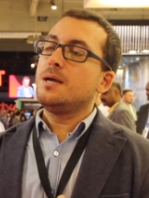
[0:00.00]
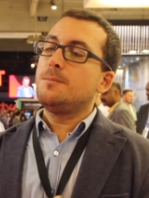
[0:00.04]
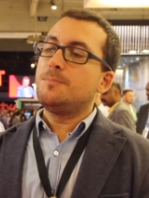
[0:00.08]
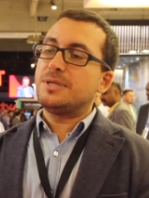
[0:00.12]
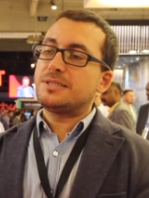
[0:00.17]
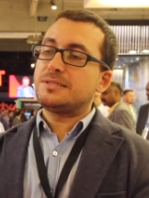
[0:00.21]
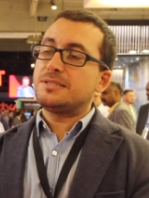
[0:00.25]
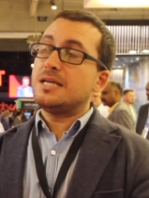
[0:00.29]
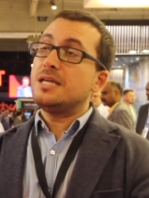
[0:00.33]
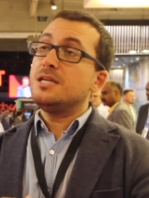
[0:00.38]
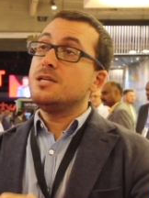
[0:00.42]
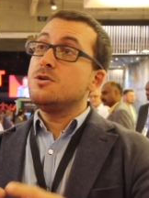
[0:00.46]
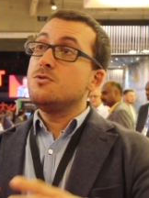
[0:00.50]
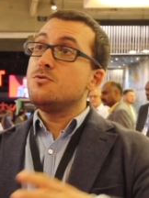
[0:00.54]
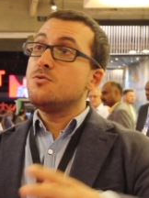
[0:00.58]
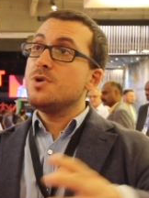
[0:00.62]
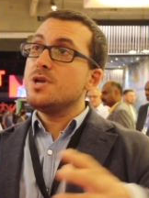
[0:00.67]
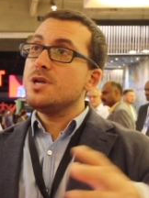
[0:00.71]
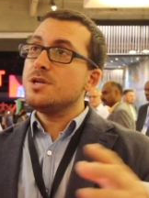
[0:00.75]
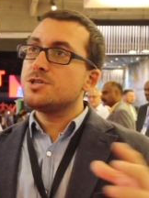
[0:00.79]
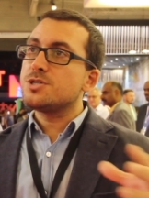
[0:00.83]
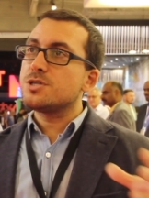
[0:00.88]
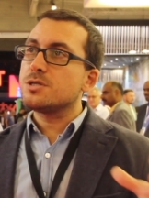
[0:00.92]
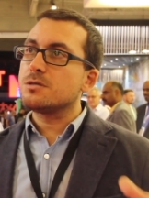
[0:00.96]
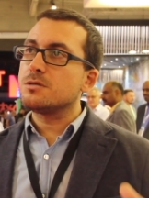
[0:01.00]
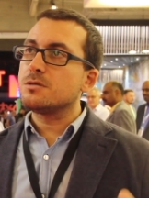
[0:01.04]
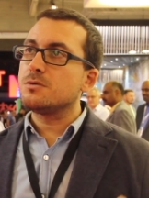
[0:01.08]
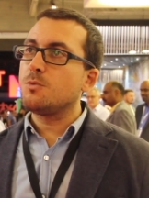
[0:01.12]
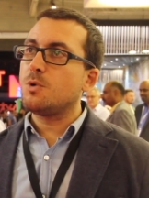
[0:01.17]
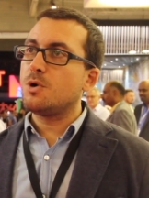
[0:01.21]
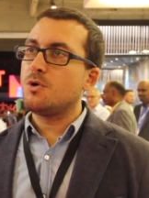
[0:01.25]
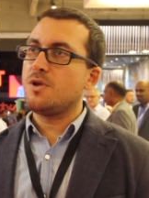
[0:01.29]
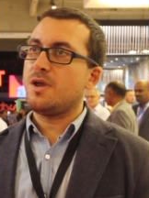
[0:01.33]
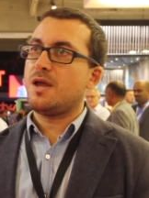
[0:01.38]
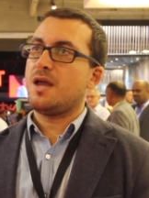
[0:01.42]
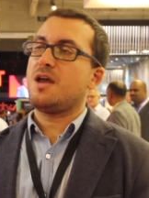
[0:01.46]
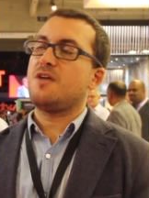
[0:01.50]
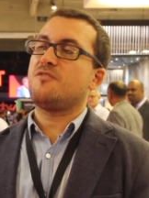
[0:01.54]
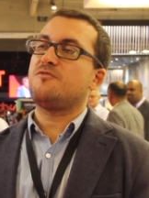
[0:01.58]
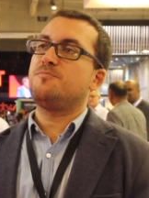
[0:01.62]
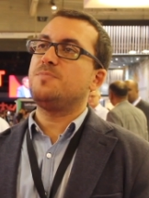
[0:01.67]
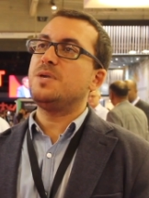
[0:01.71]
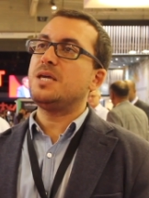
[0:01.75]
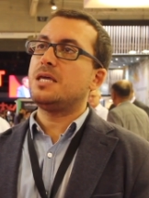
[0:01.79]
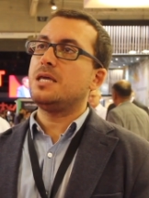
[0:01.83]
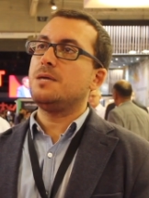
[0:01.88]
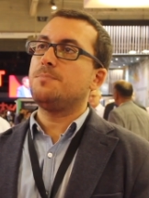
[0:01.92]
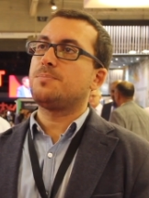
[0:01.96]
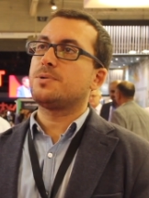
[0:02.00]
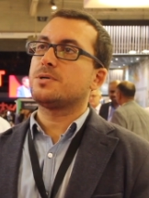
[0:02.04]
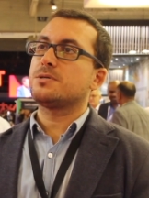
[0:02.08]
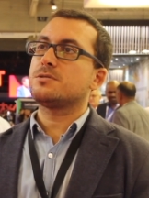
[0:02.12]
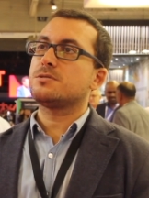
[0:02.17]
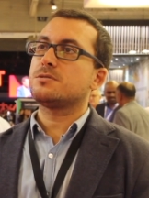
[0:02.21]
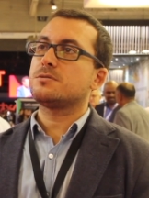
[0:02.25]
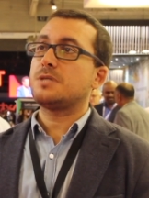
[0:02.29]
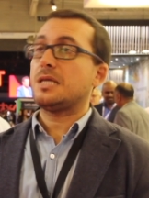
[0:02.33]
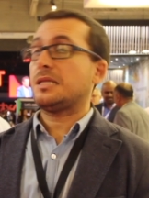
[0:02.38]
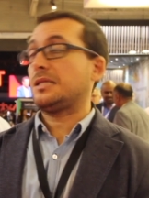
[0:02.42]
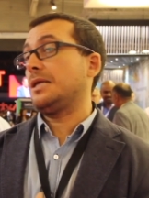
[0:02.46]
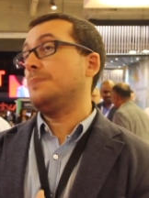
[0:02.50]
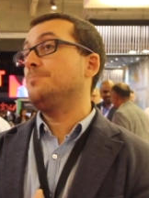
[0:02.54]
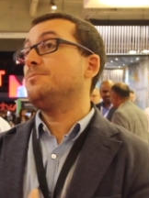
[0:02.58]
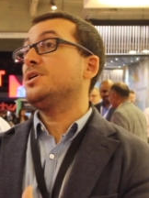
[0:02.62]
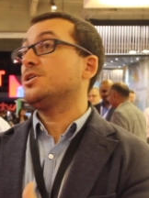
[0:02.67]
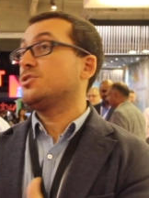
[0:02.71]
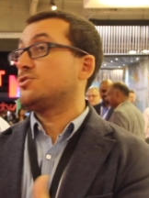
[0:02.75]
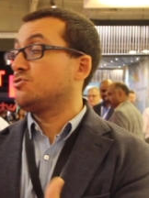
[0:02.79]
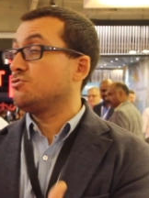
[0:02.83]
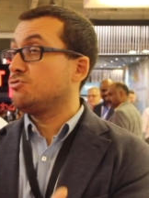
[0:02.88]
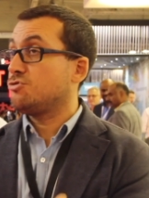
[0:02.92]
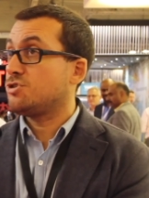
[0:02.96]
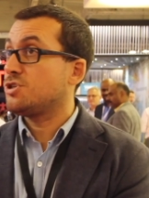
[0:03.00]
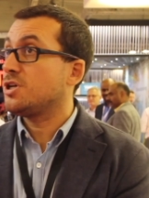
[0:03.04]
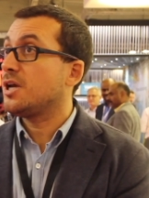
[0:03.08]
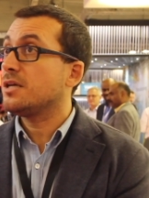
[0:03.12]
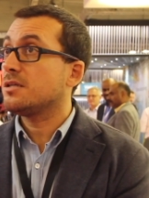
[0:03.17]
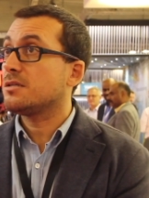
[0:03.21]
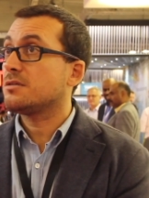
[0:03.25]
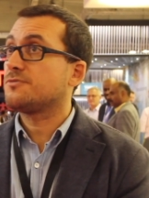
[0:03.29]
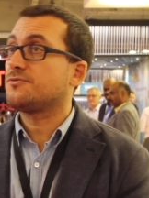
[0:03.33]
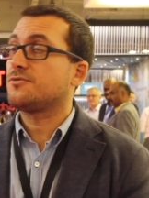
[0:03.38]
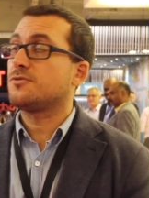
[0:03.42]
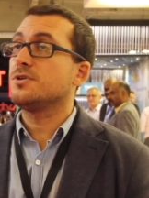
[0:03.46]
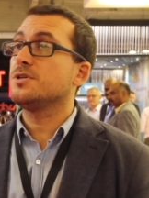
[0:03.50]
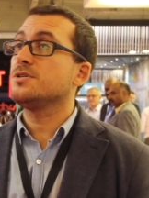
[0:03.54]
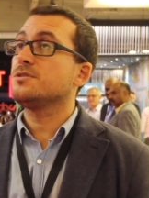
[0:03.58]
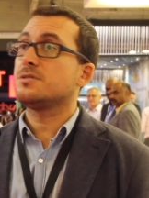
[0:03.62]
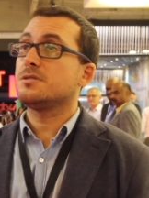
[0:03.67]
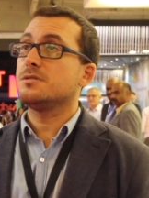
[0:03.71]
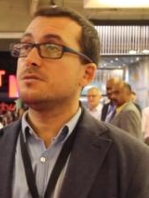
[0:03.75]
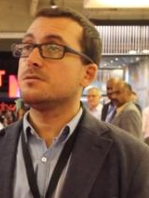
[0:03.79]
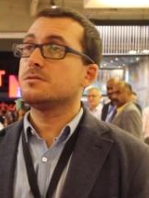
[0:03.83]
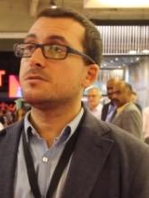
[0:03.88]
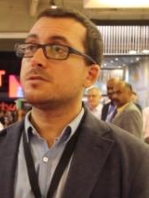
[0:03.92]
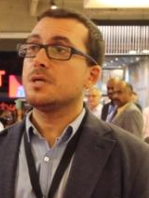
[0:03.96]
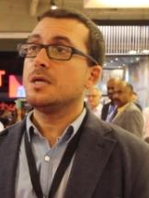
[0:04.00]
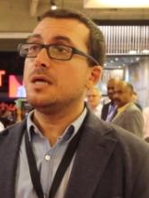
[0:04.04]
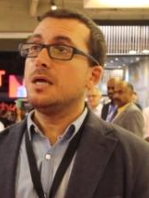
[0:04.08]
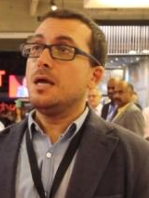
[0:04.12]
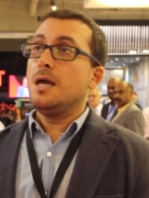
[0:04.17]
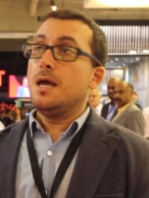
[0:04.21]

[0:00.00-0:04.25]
but in a region where you have beekeepers that can be associated, for instance.